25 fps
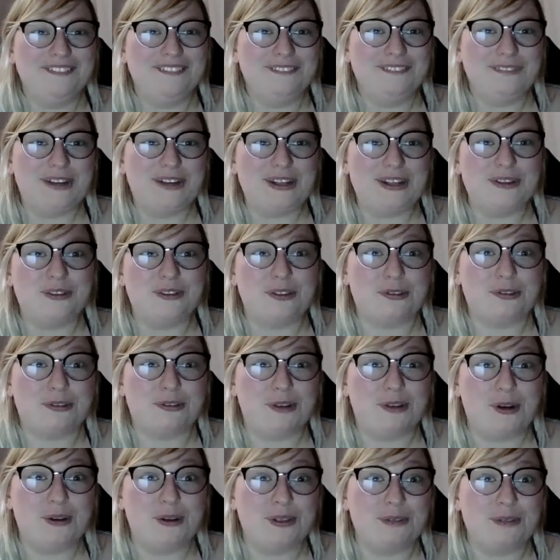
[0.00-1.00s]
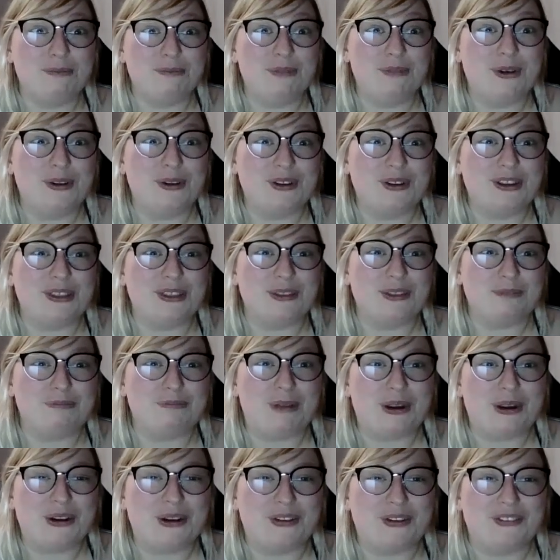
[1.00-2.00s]
Will you throw the milk in the
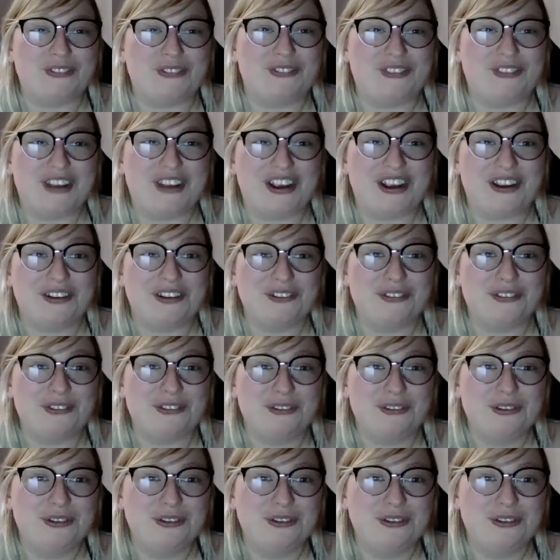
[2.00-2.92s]
bear's face?